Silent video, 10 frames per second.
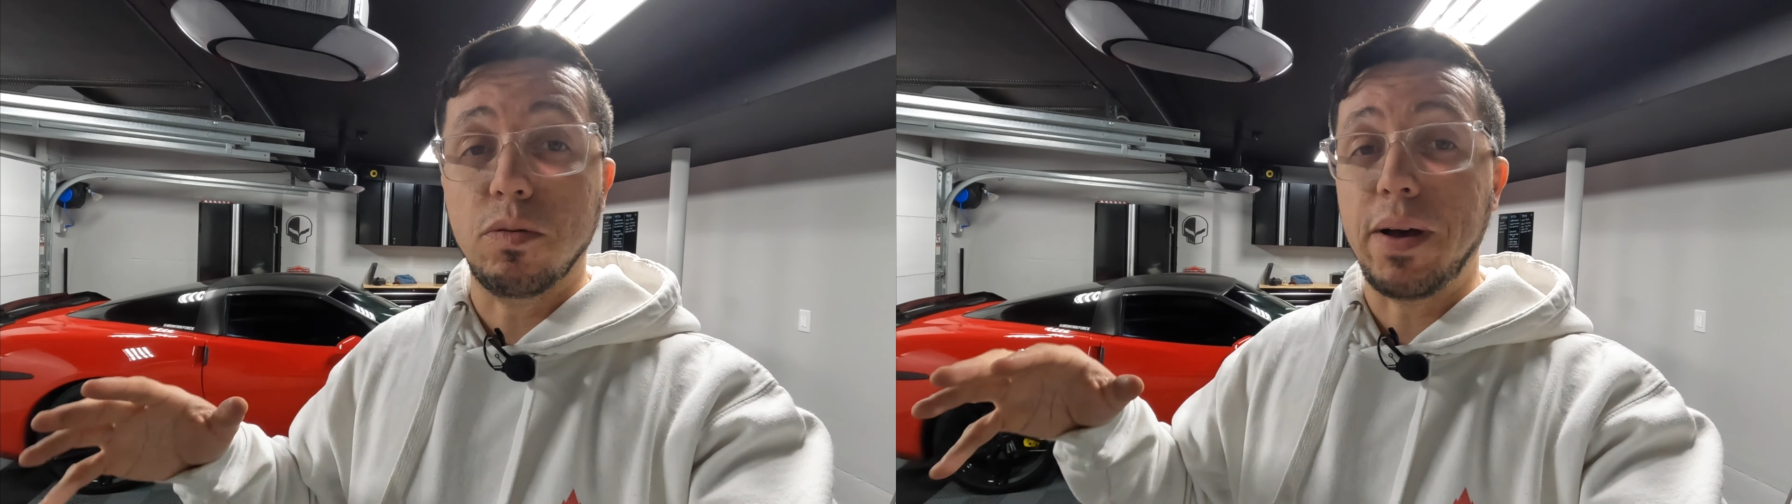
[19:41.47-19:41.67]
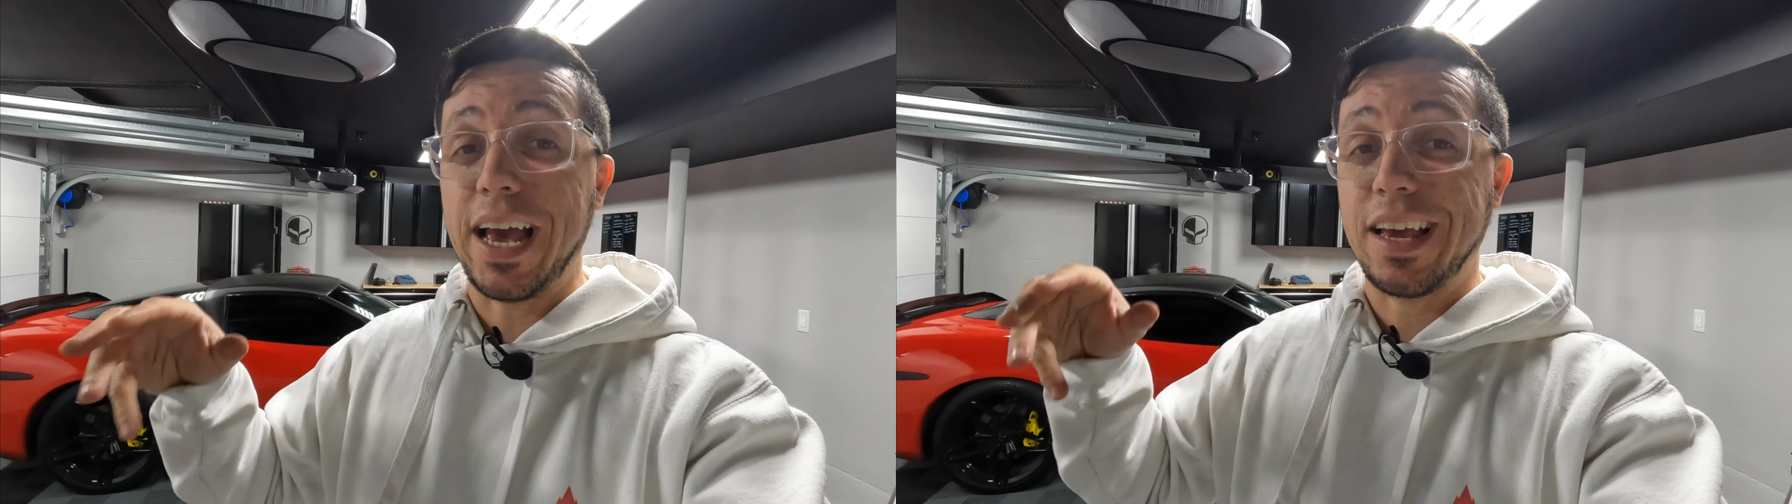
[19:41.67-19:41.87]

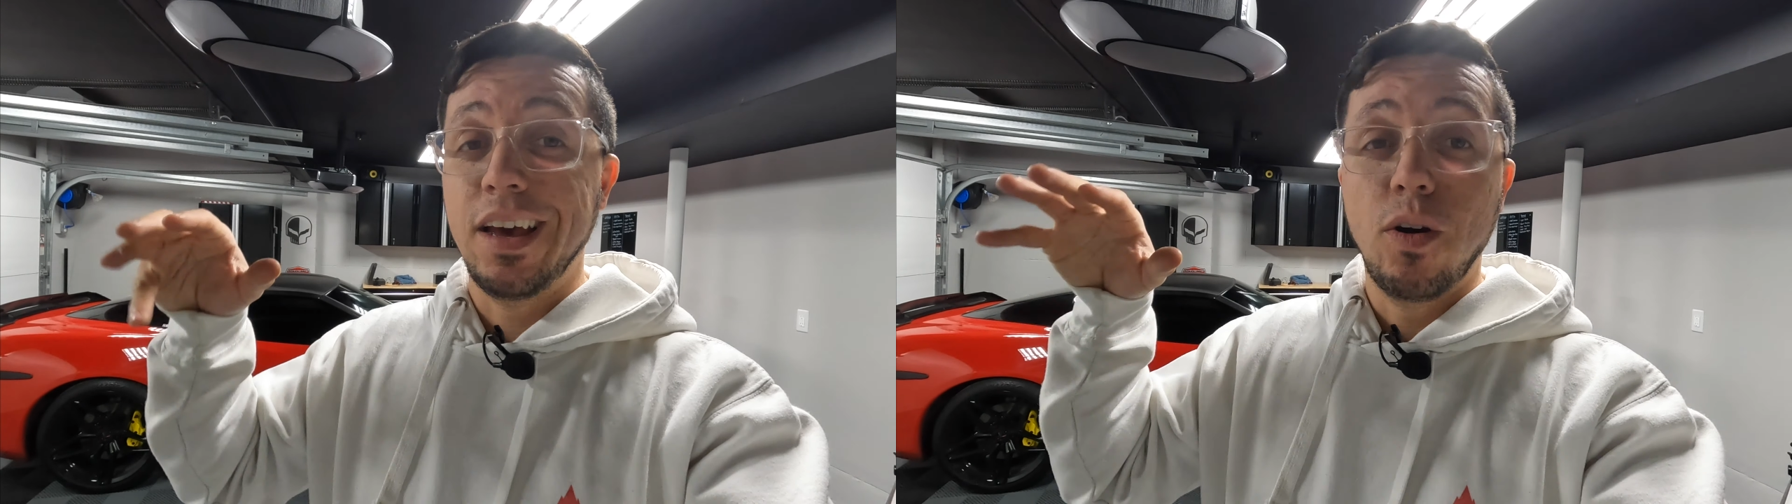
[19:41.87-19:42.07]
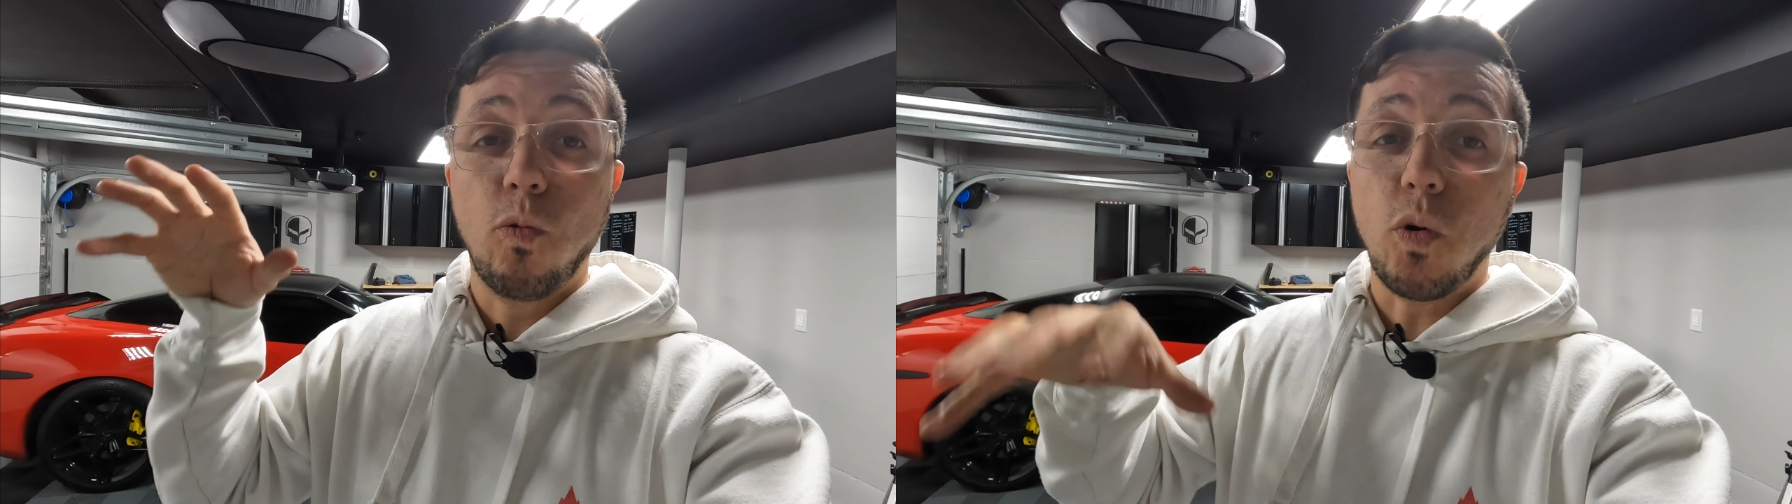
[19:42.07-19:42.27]
back,
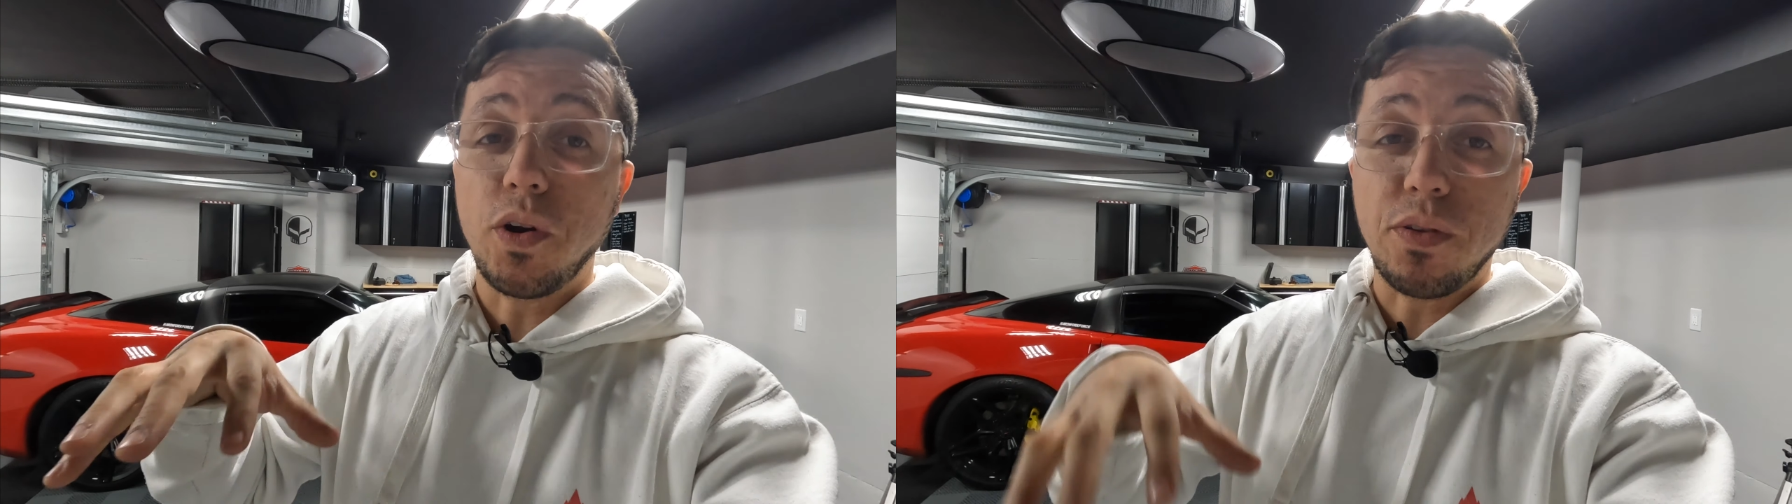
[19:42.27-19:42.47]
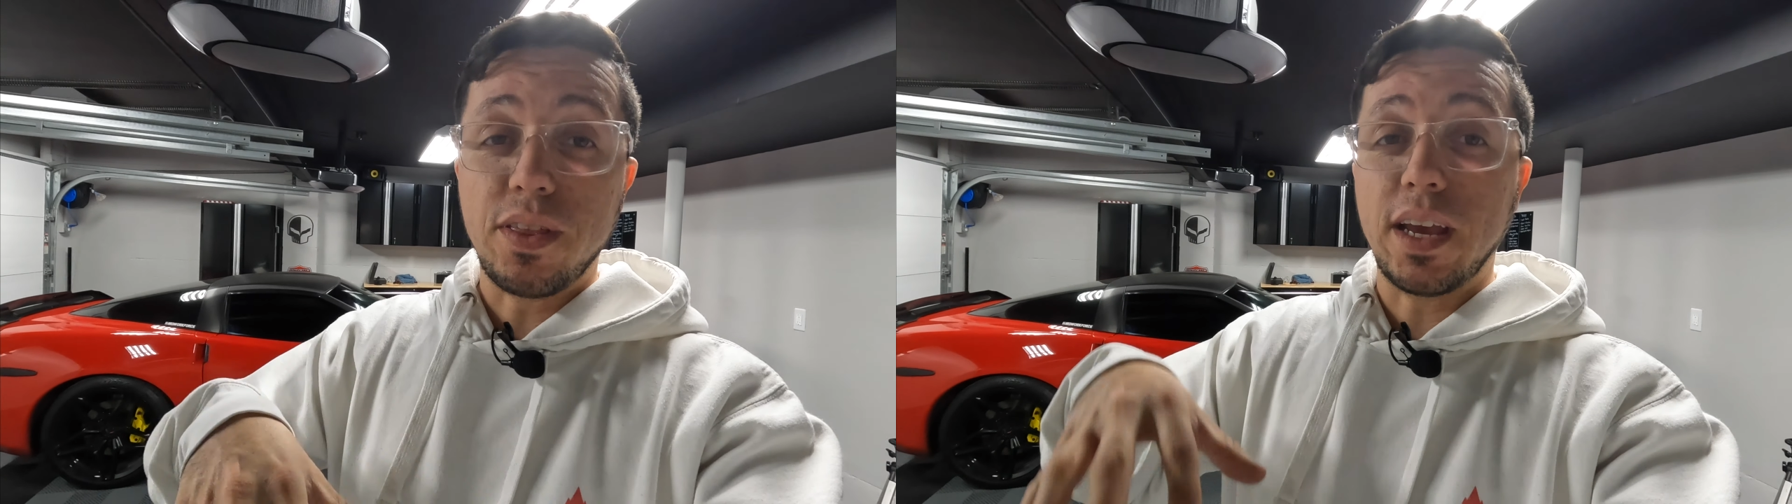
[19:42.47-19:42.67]
what do
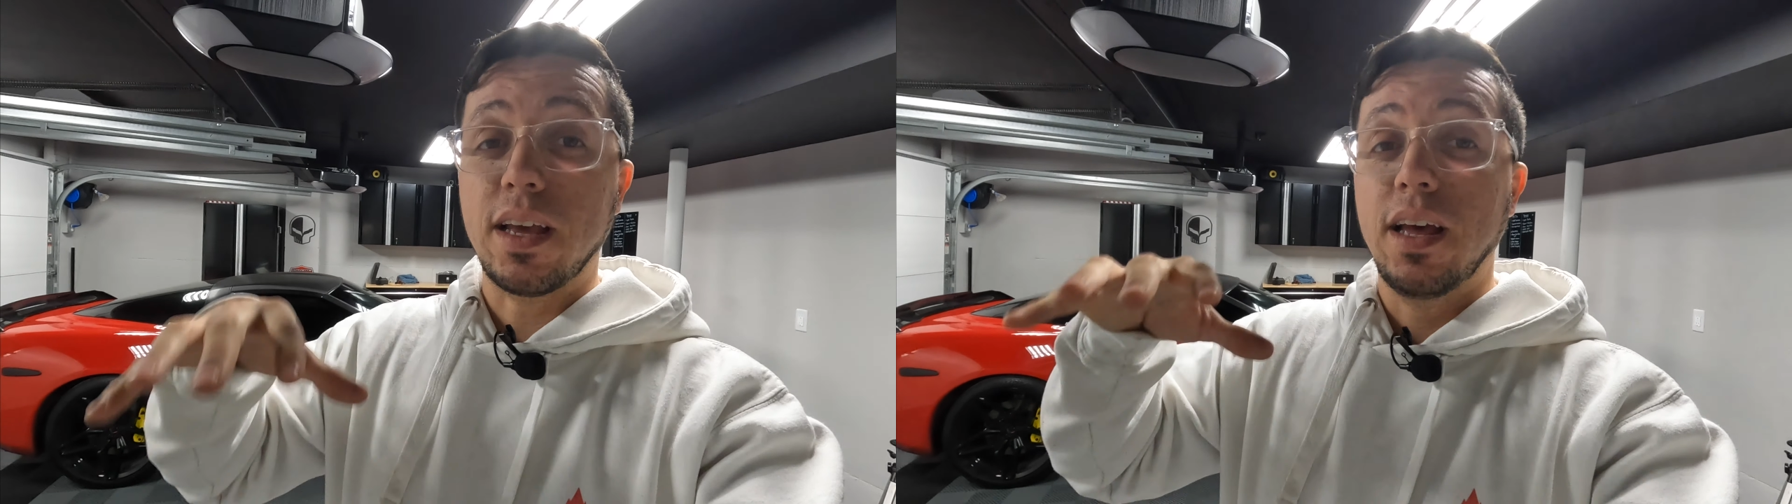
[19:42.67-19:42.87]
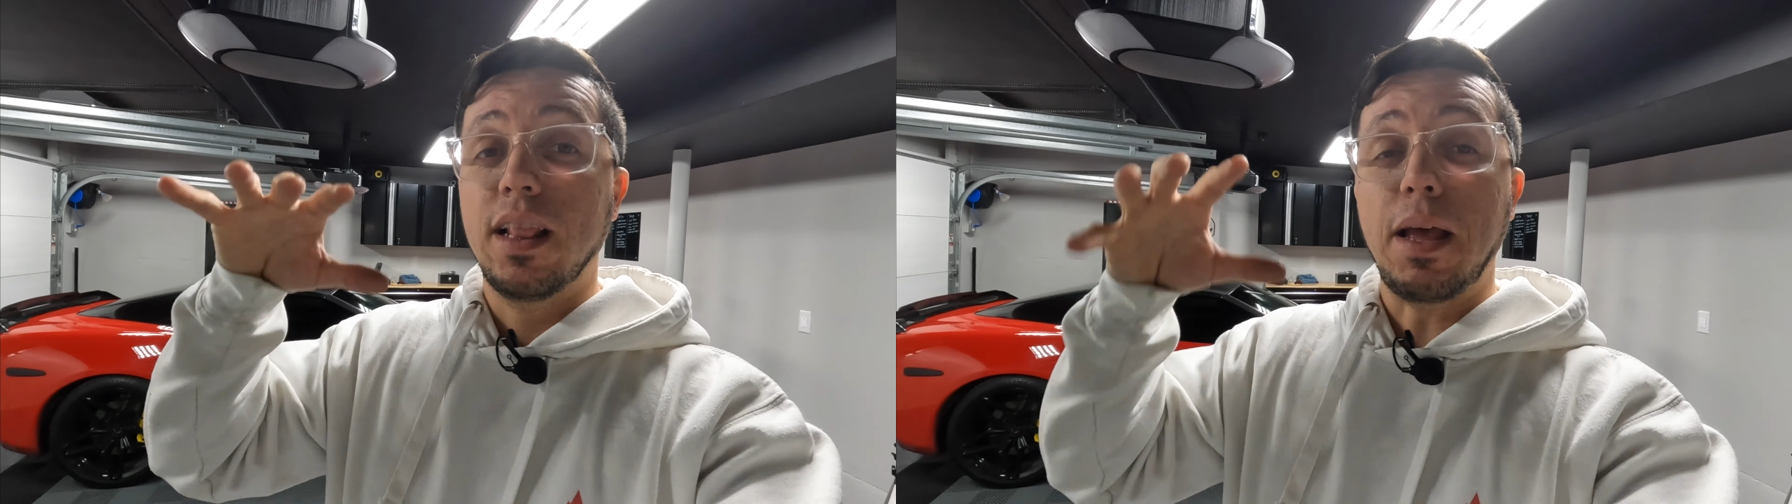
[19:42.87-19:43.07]
you think?